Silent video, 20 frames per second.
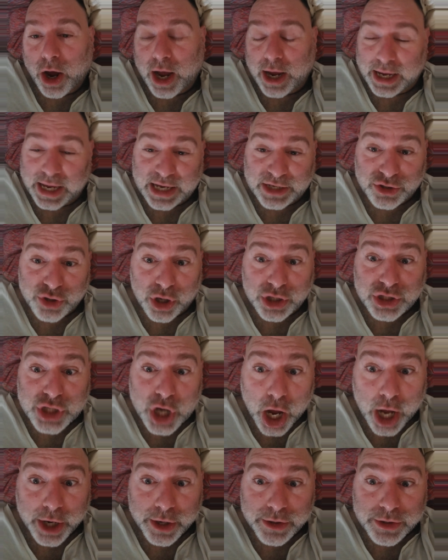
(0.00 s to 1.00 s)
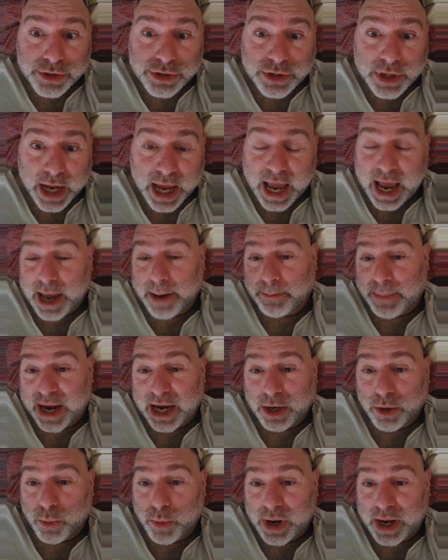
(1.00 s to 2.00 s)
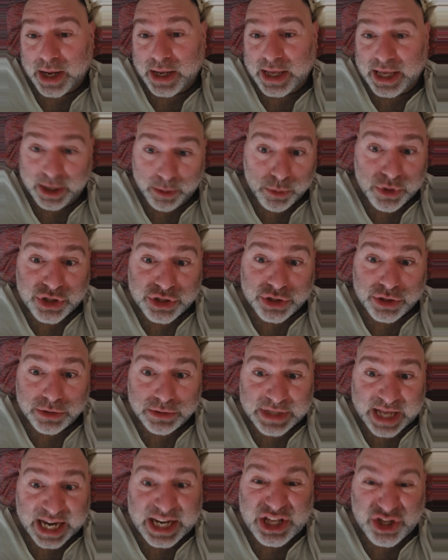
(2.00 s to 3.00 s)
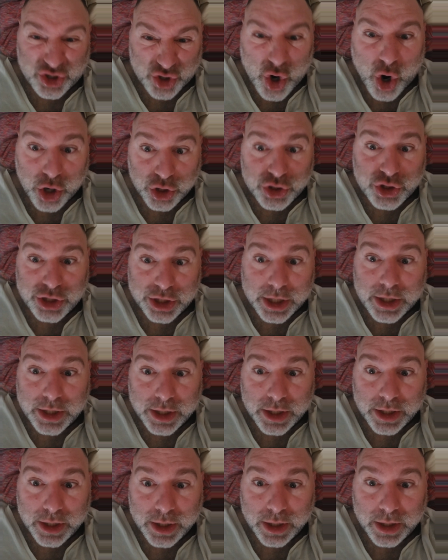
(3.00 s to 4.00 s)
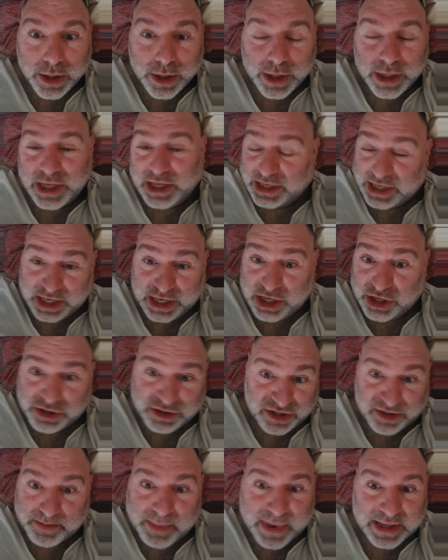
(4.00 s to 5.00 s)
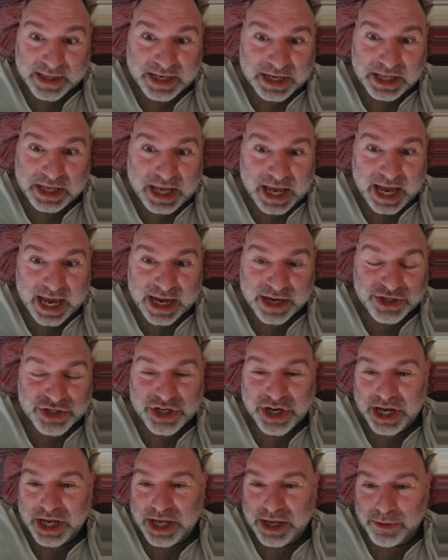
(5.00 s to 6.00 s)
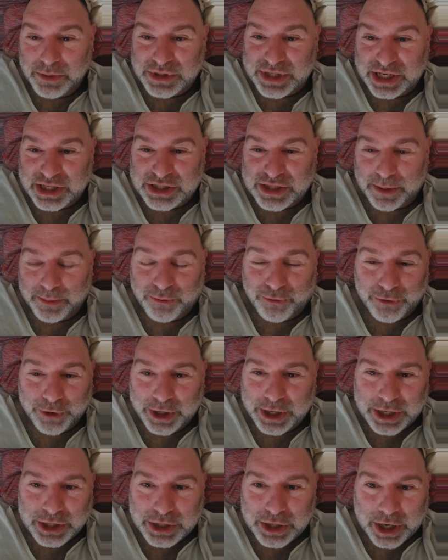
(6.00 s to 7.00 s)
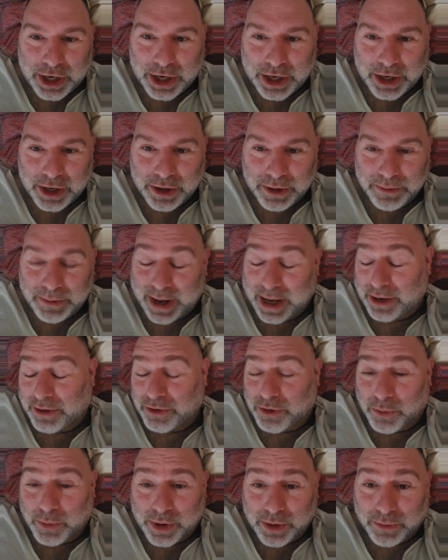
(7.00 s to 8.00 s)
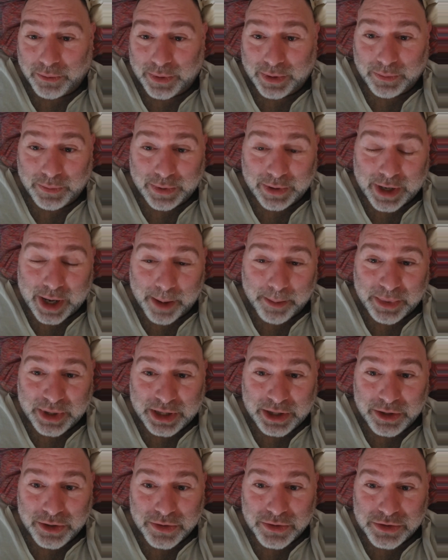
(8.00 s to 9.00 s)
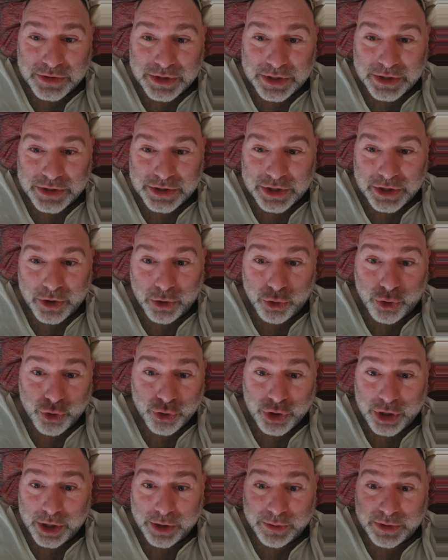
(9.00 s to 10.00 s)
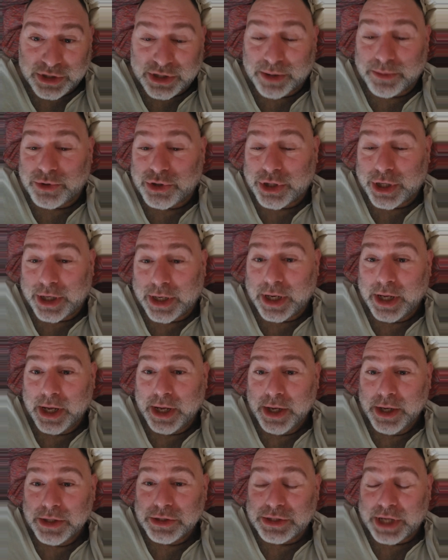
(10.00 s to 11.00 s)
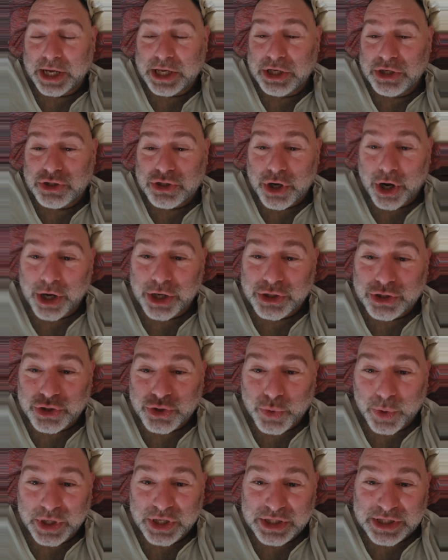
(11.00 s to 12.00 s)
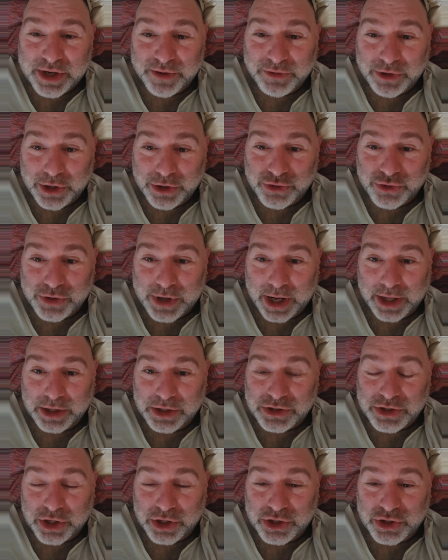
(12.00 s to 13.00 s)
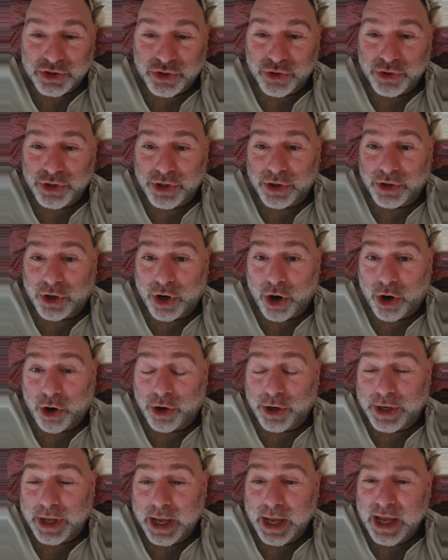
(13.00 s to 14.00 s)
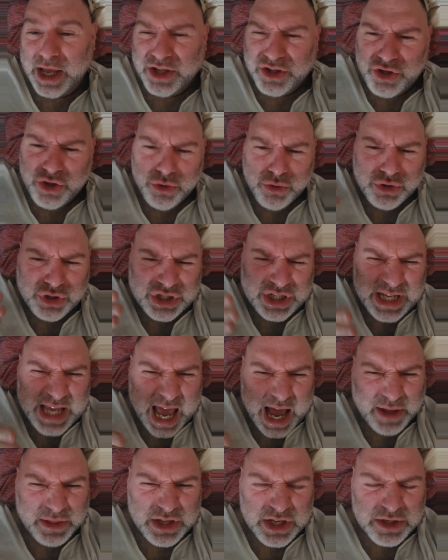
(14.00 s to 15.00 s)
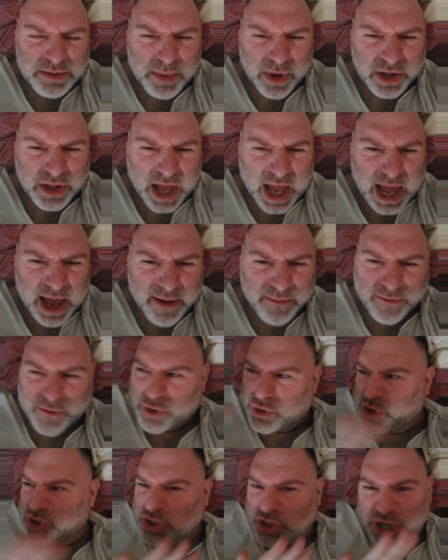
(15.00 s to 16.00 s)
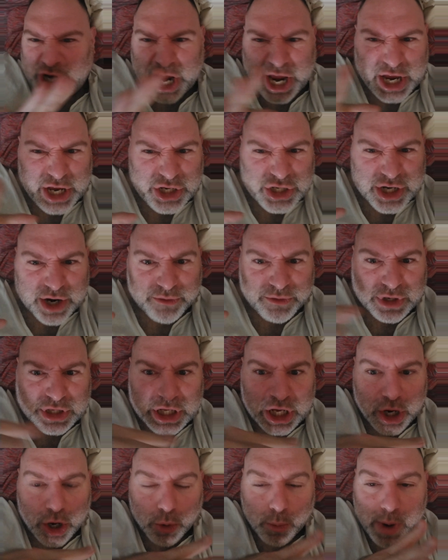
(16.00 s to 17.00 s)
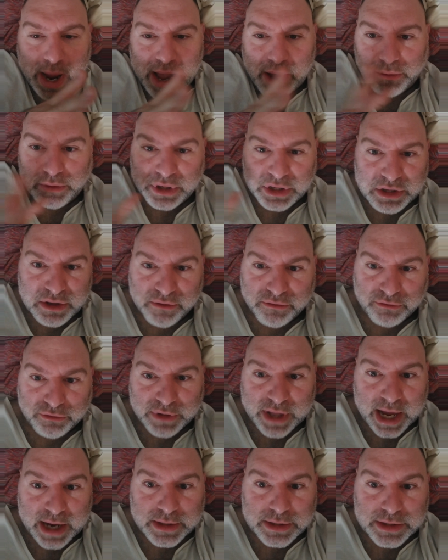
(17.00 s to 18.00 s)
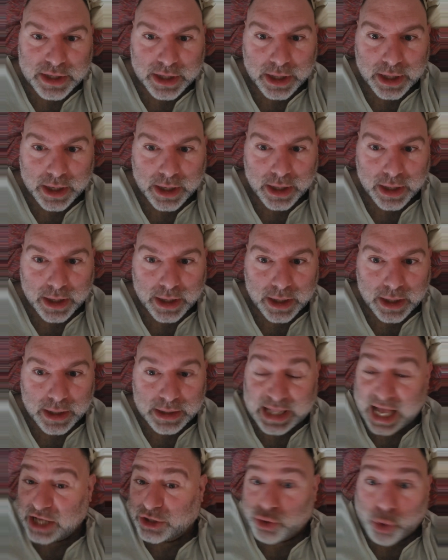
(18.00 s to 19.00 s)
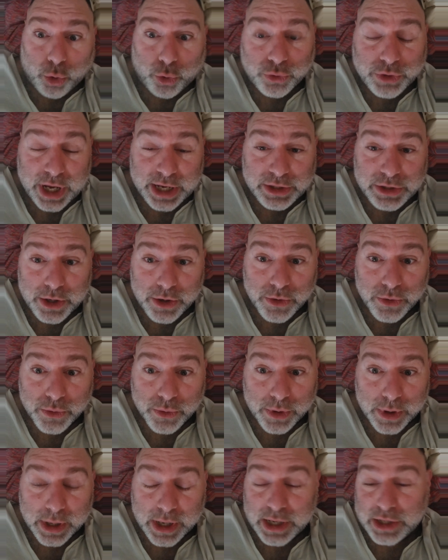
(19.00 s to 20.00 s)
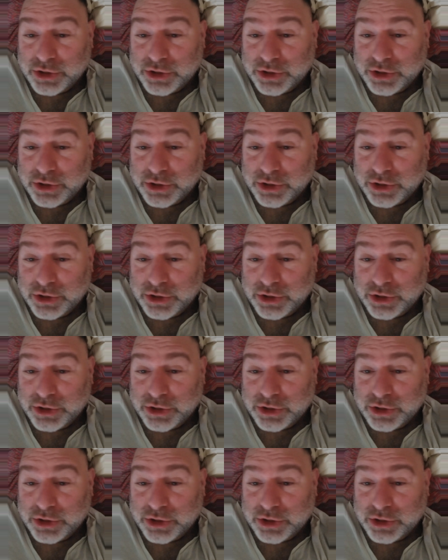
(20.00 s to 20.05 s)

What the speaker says: I guess, on tires. And by the way, it was that he charged it. He didn't spend any cash. It was like some friggin', I don't know what company he uses, you know, Goodyear or some shit. It's like he charged $2,700 on his Goodyear card. Do you see how these mother effers change everything around and deflect? That's all they do.